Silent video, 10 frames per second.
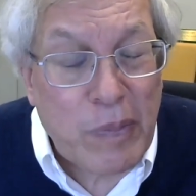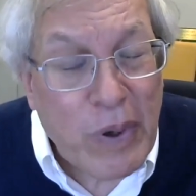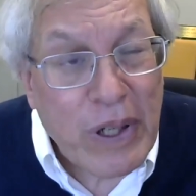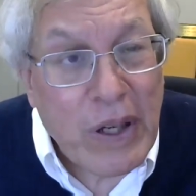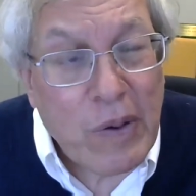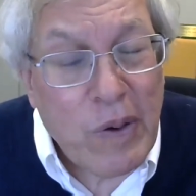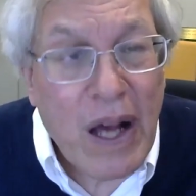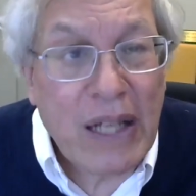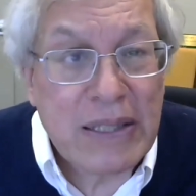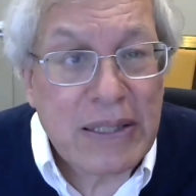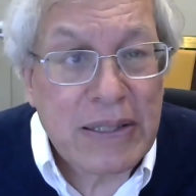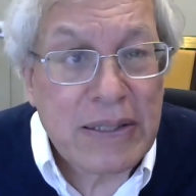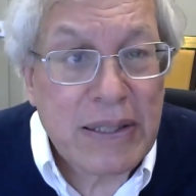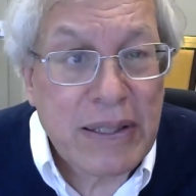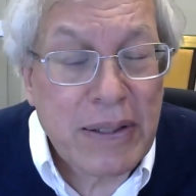Burning a
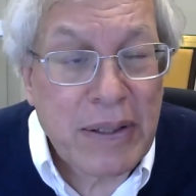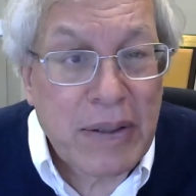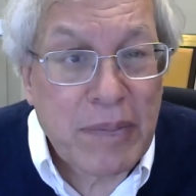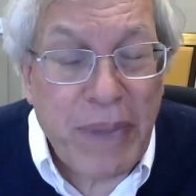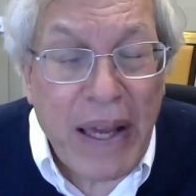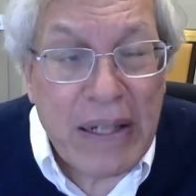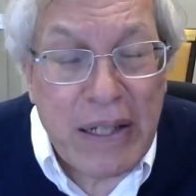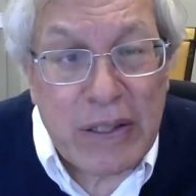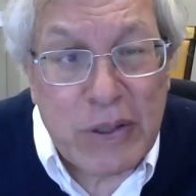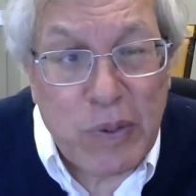cross, painting a